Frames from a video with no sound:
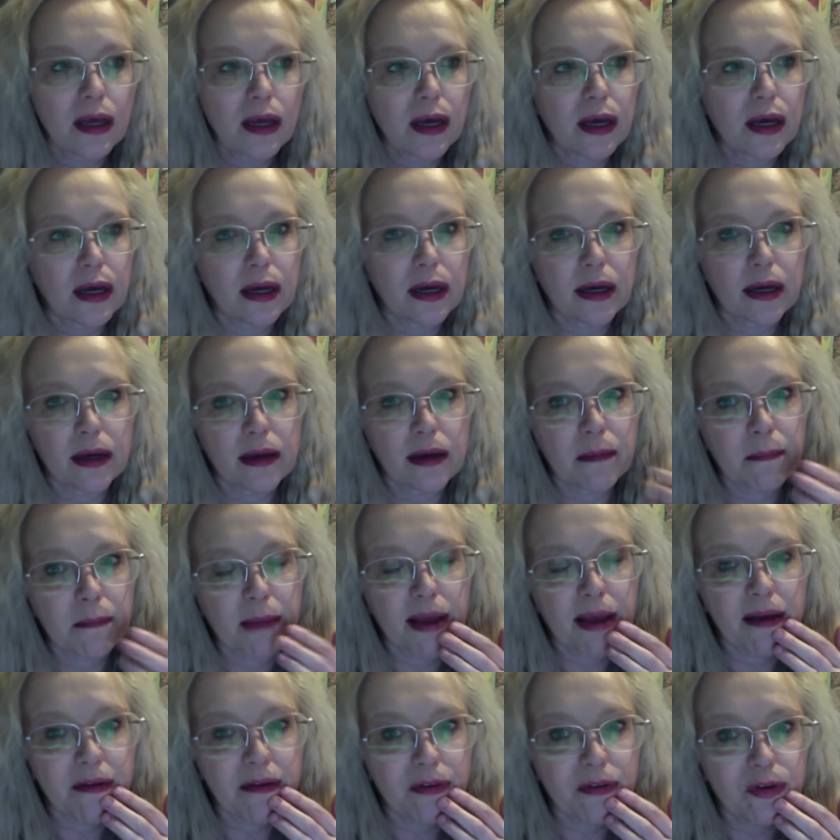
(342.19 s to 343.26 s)

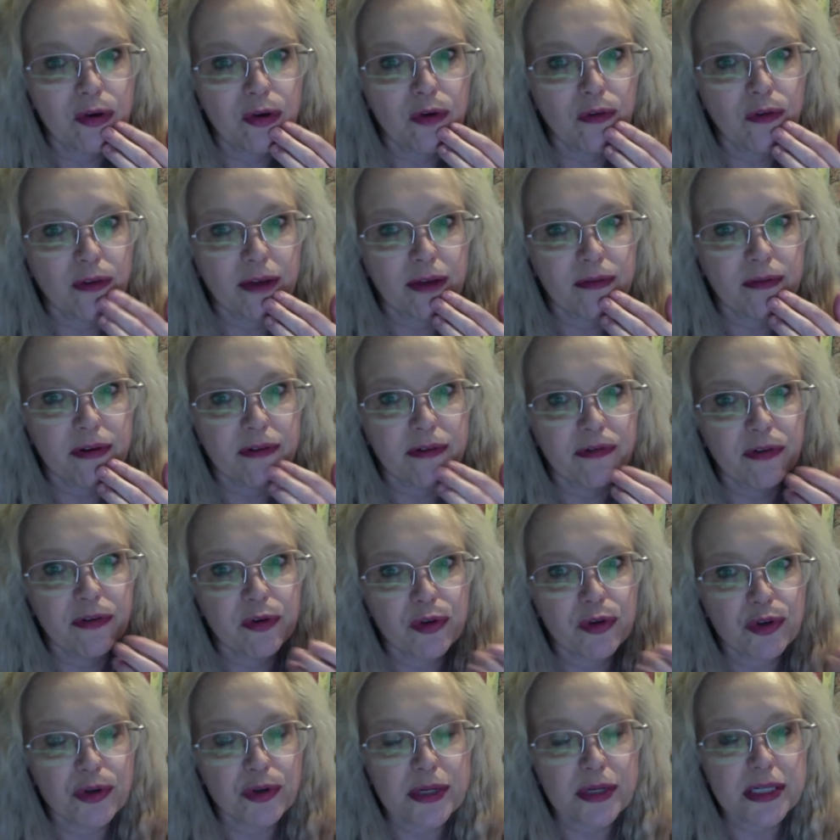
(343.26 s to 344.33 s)
My two favorite fruit
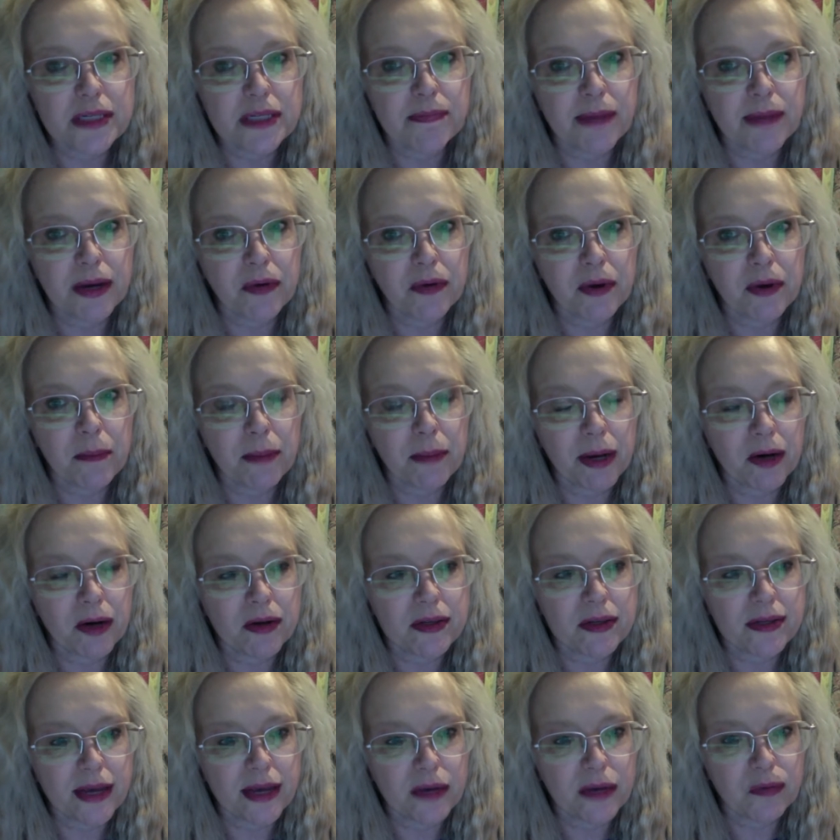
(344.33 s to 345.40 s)
trees that my
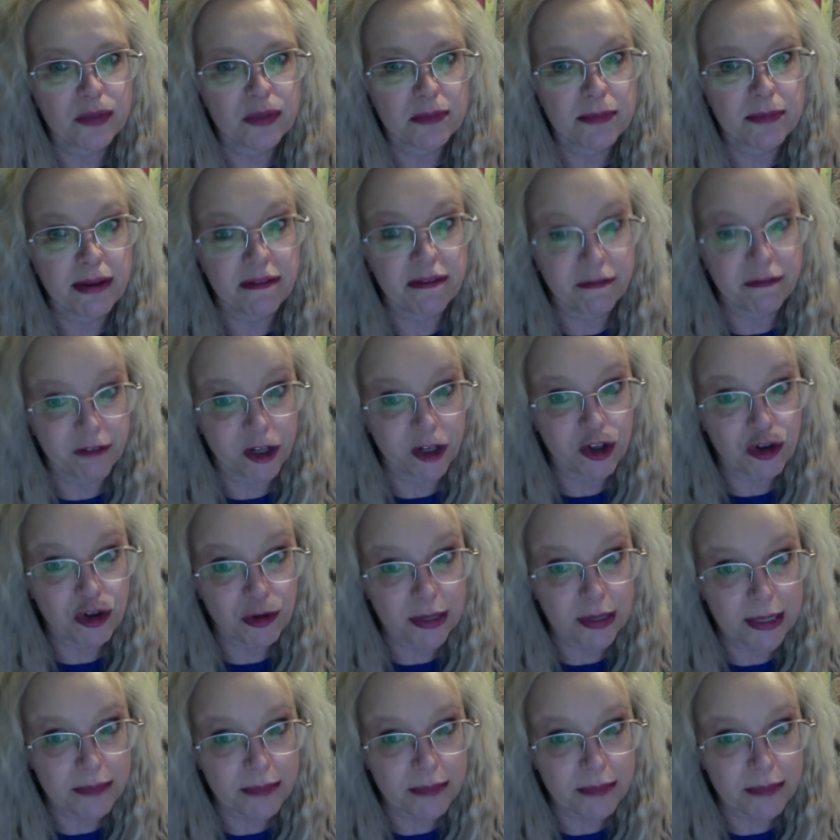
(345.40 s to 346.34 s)
grandparents had was my fig tree